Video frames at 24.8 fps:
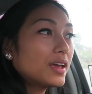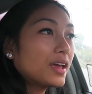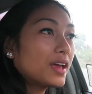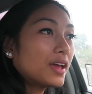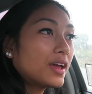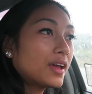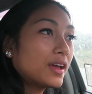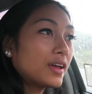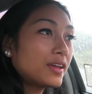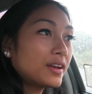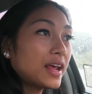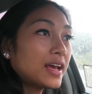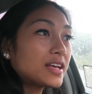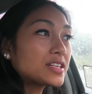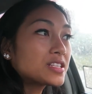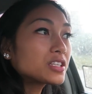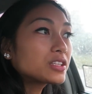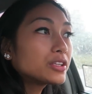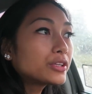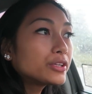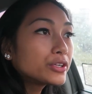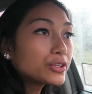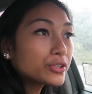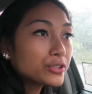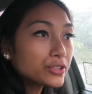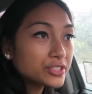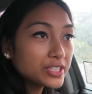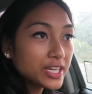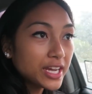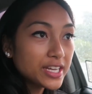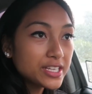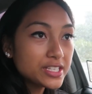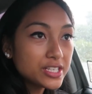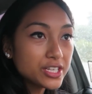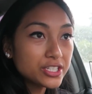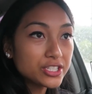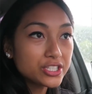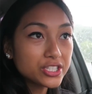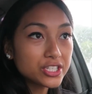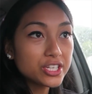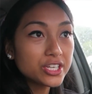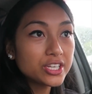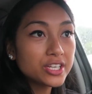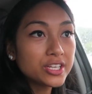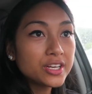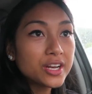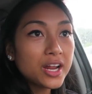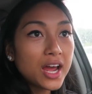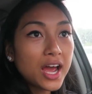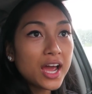And as a clinical
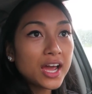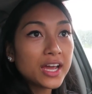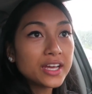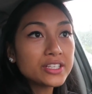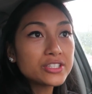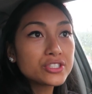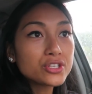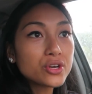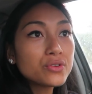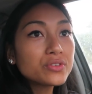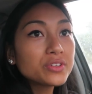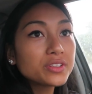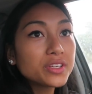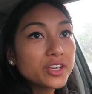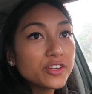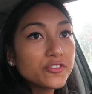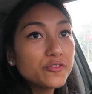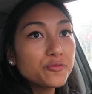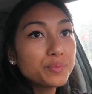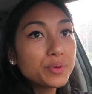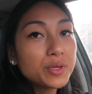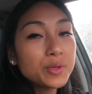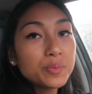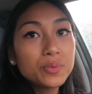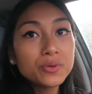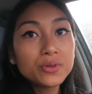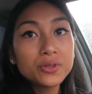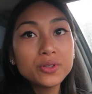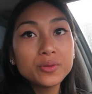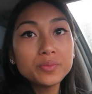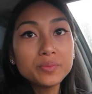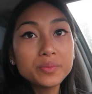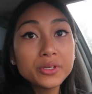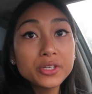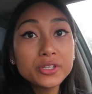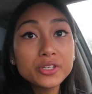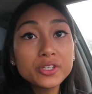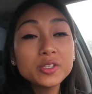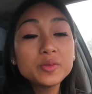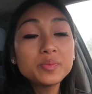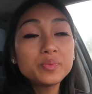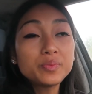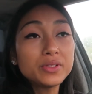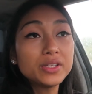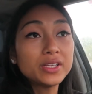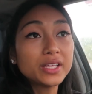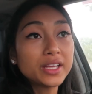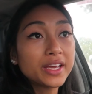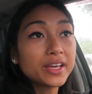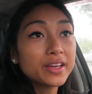dietitian, I don't give people meal
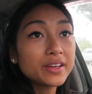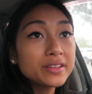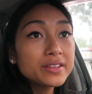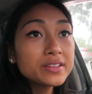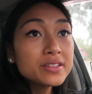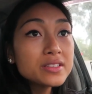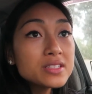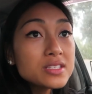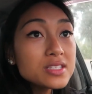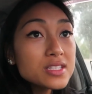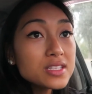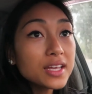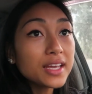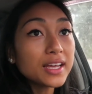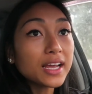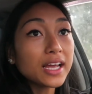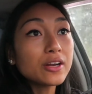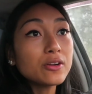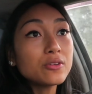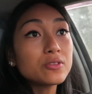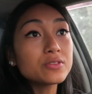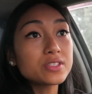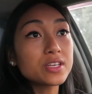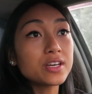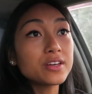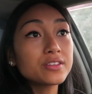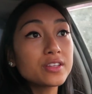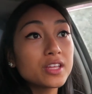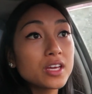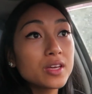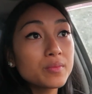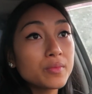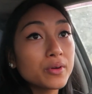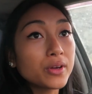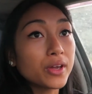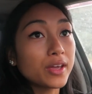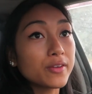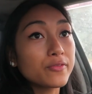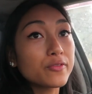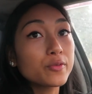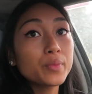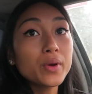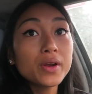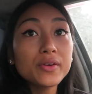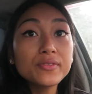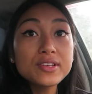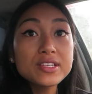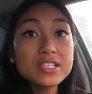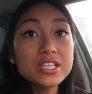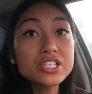plans. Like I don't tell them, okay, for
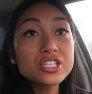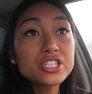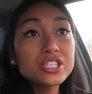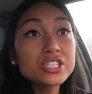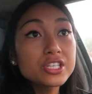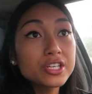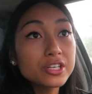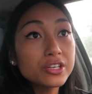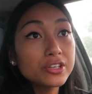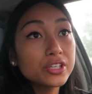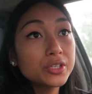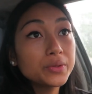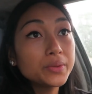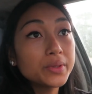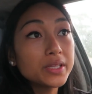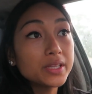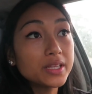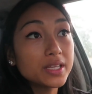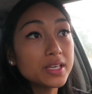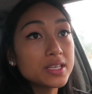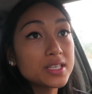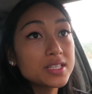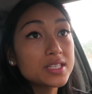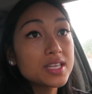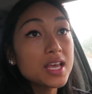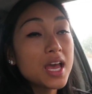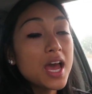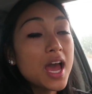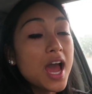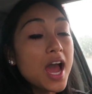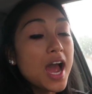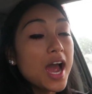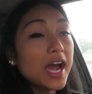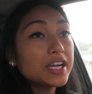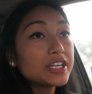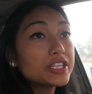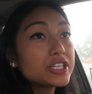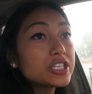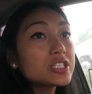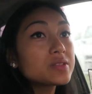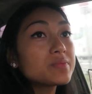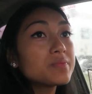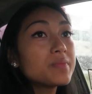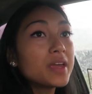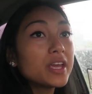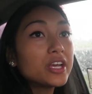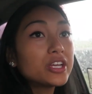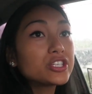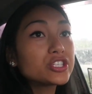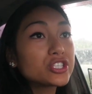breakfast, lunch, and dinner, you eat this. I just
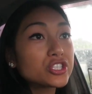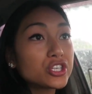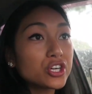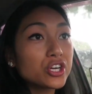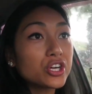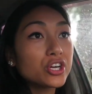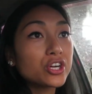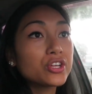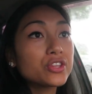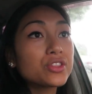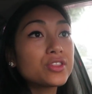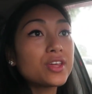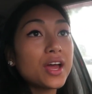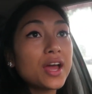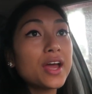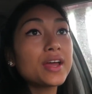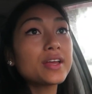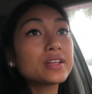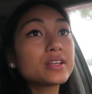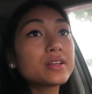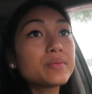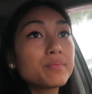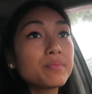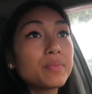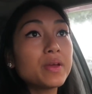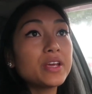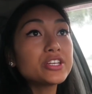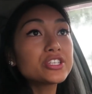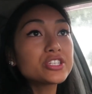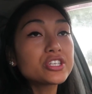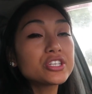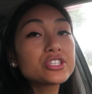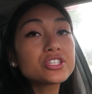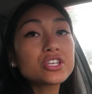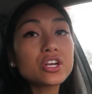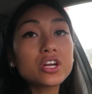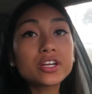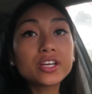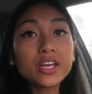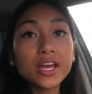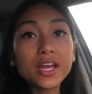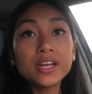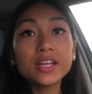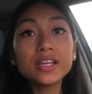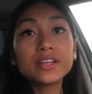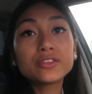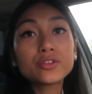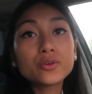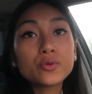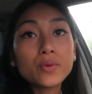make sure that patients are
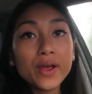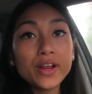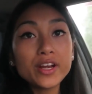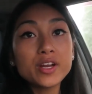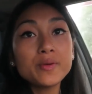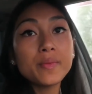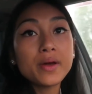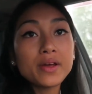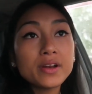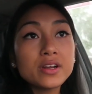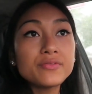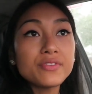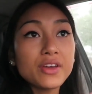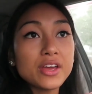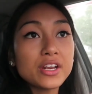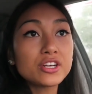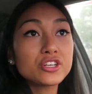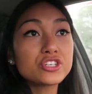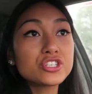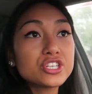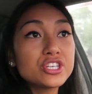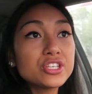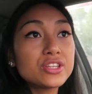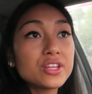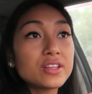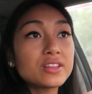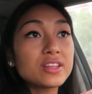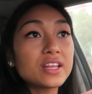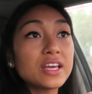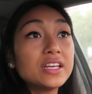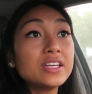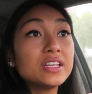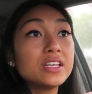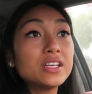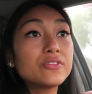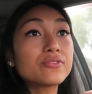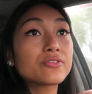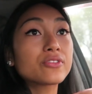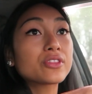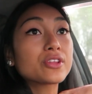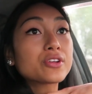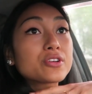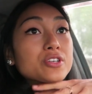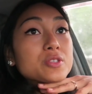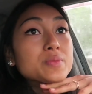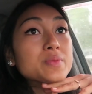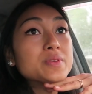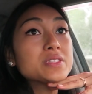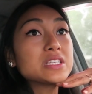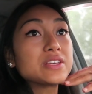getting the right amount of energy that they need for
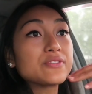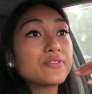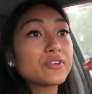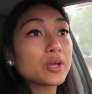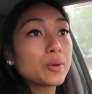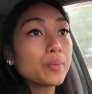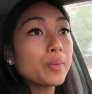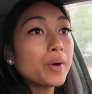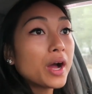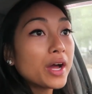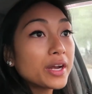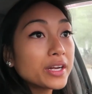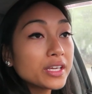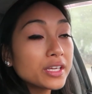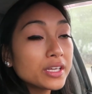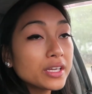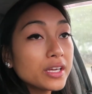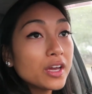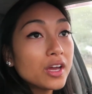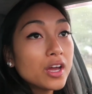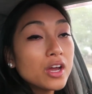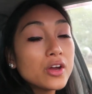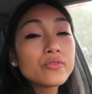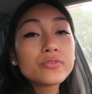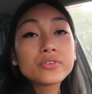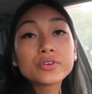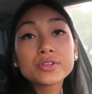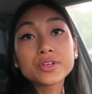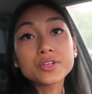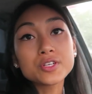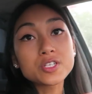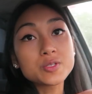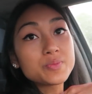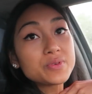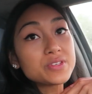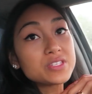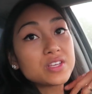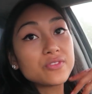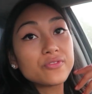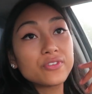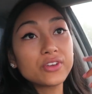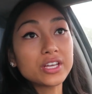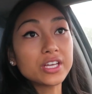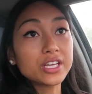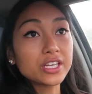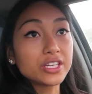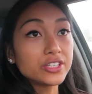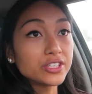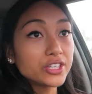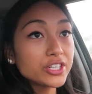their specific body, for their
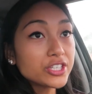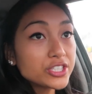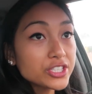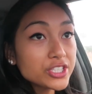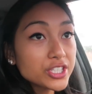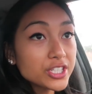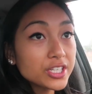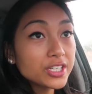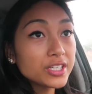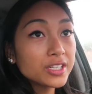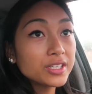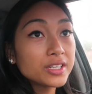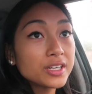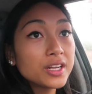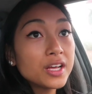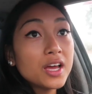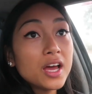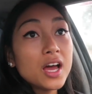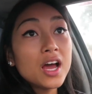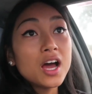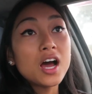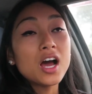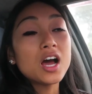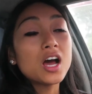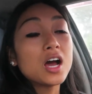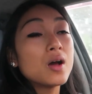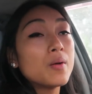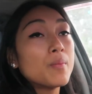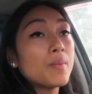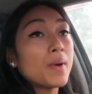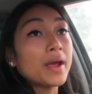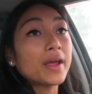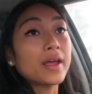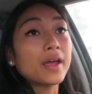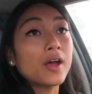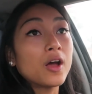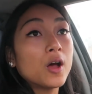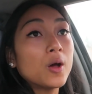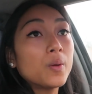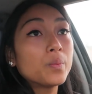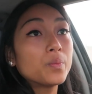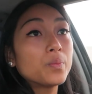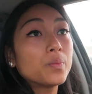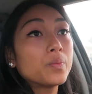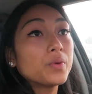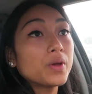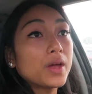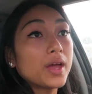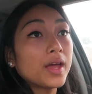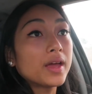specific condition. Um, I help
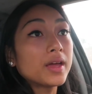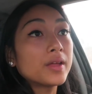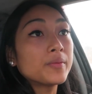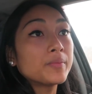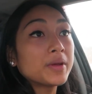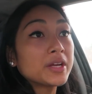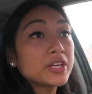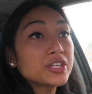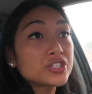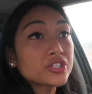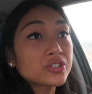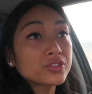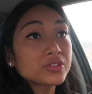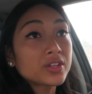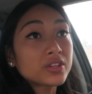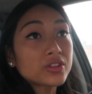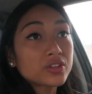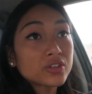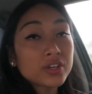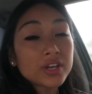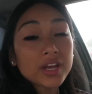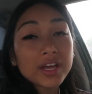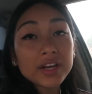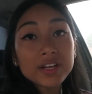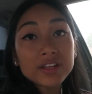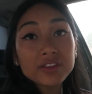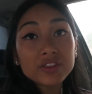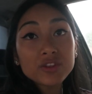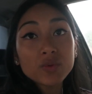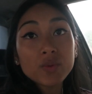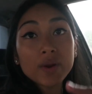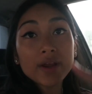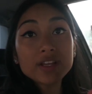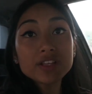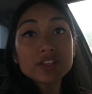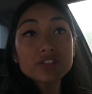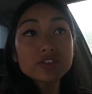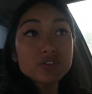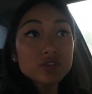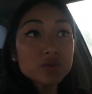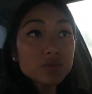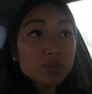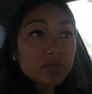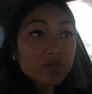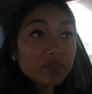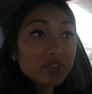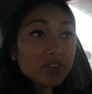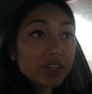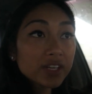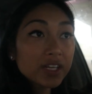and make sure that they're getting the right
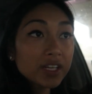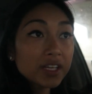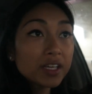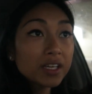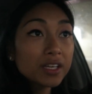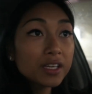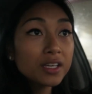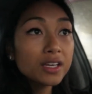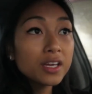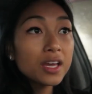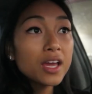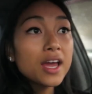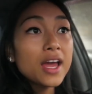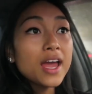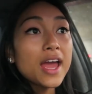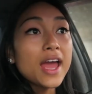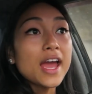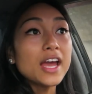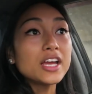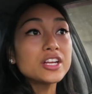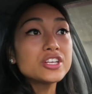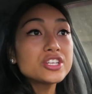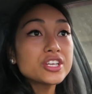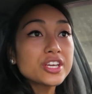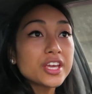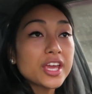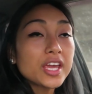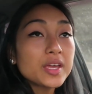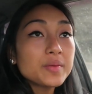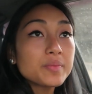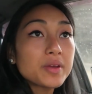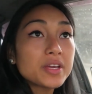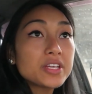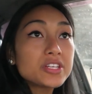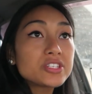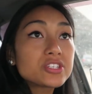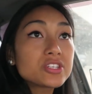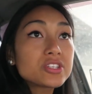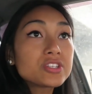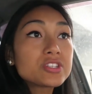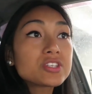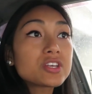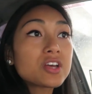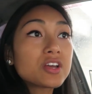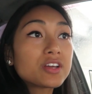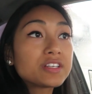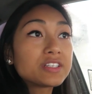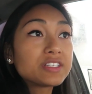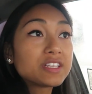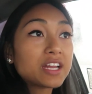tube feeding, educate patients
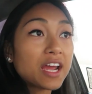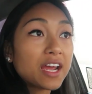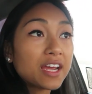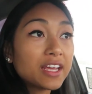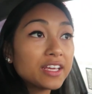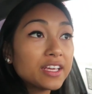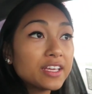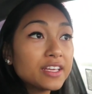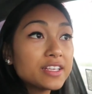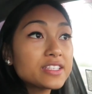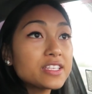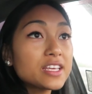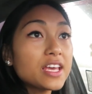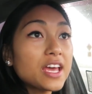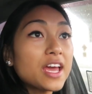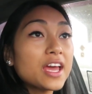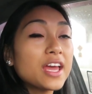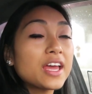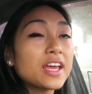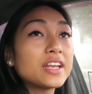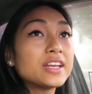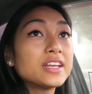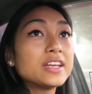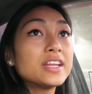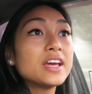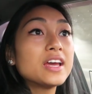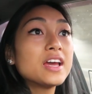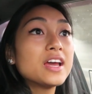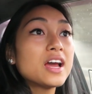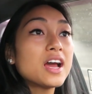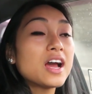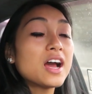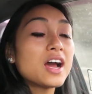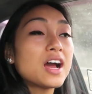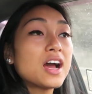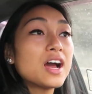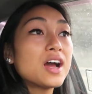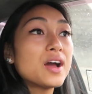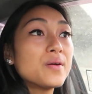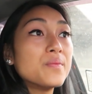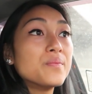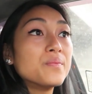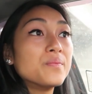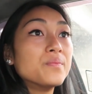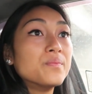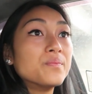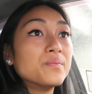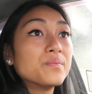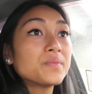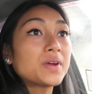on diet and
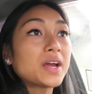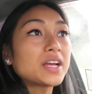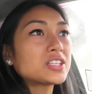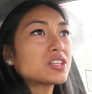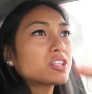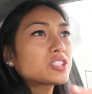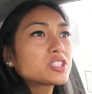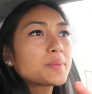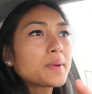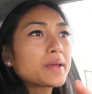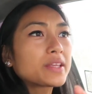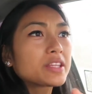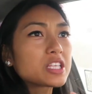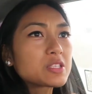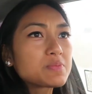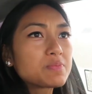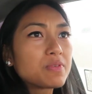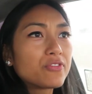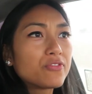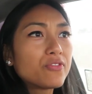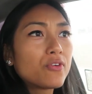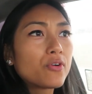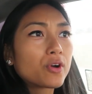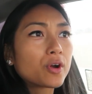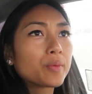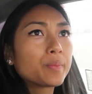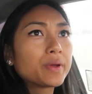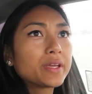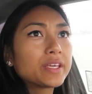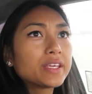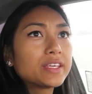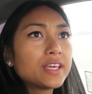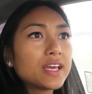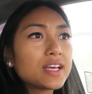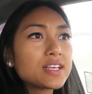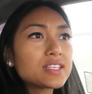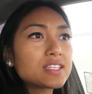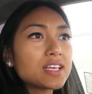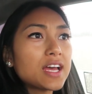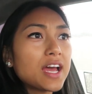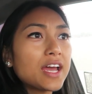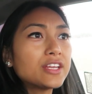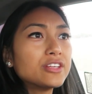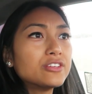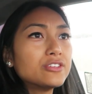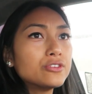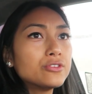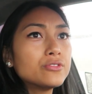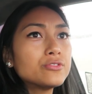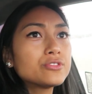um, I talked about this before, but yes,
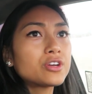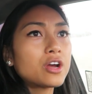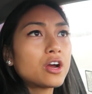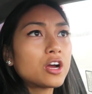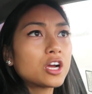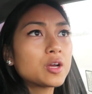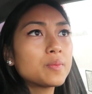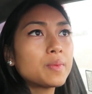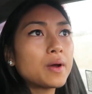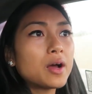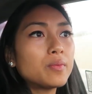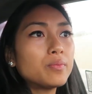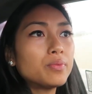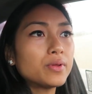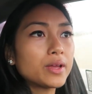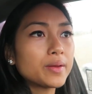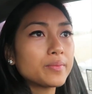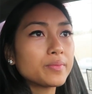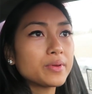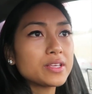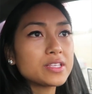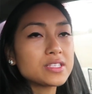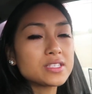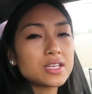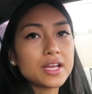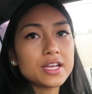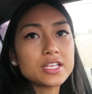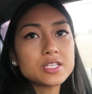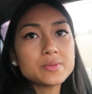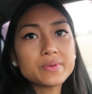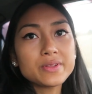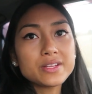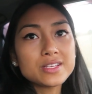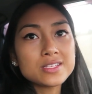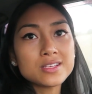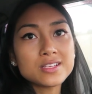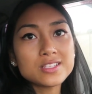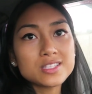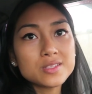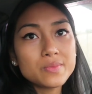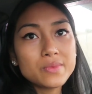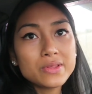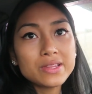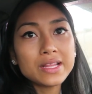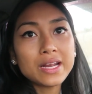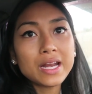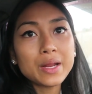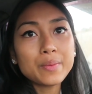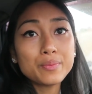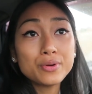I do talk about plant-based diets, but it's not
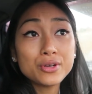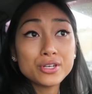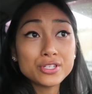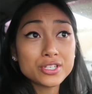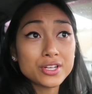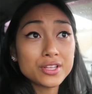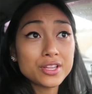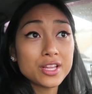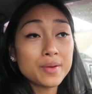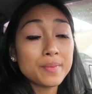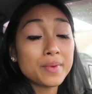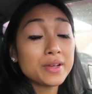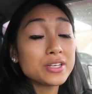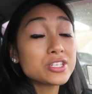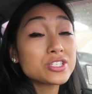something that I push on them.